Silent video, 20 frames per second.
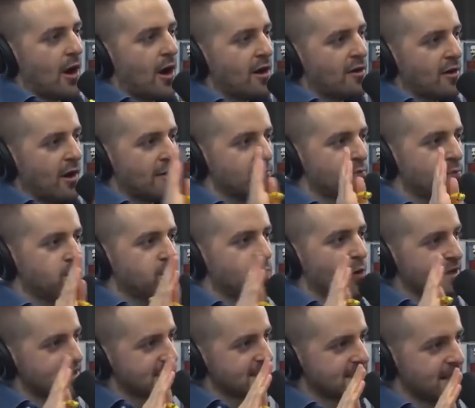I
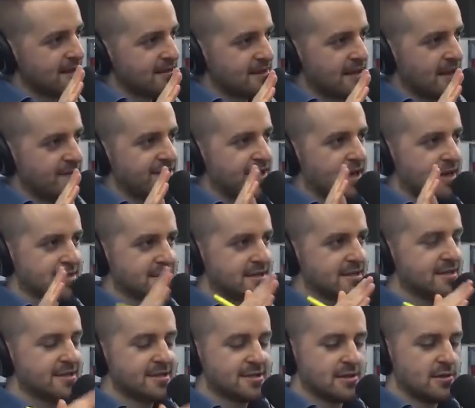worked this out the other day. I
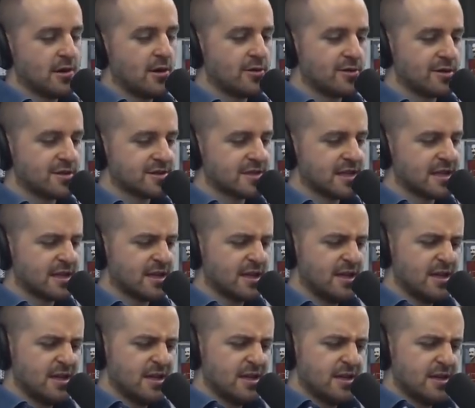said this to Lauren. It's like
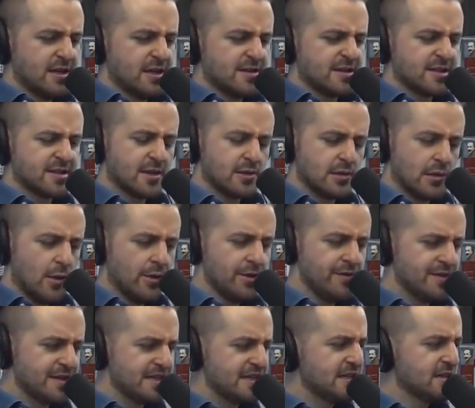there's a lot
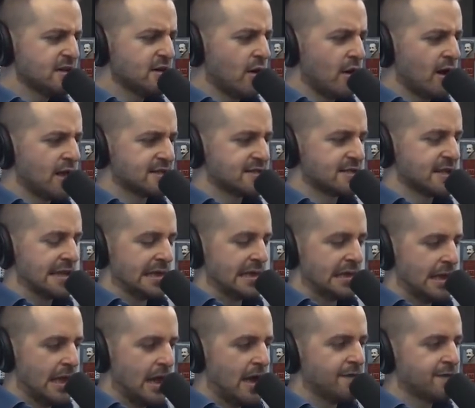of Indian guys that
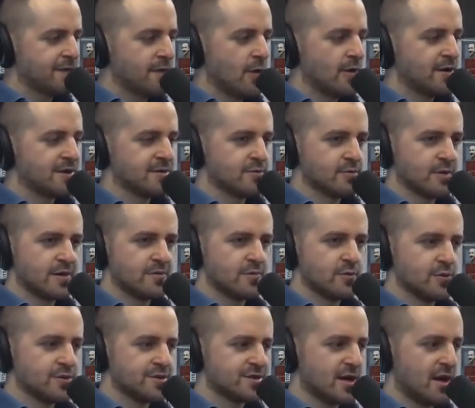love going to Red
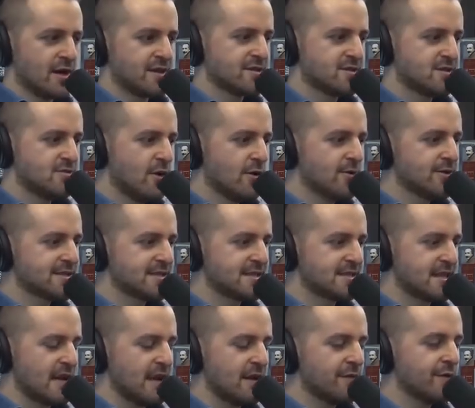Rooster. I just notice
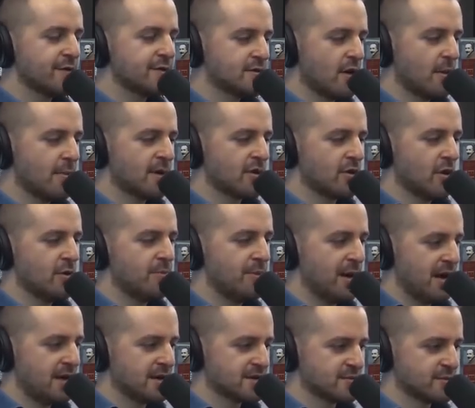this every time I go
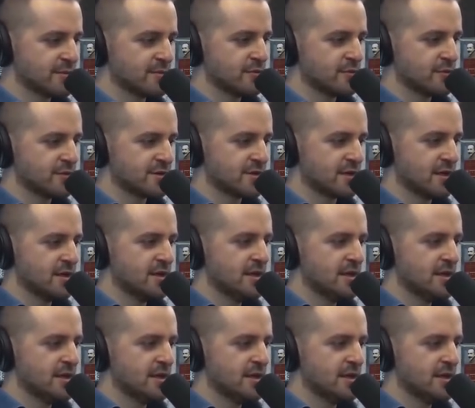past Red Rooster.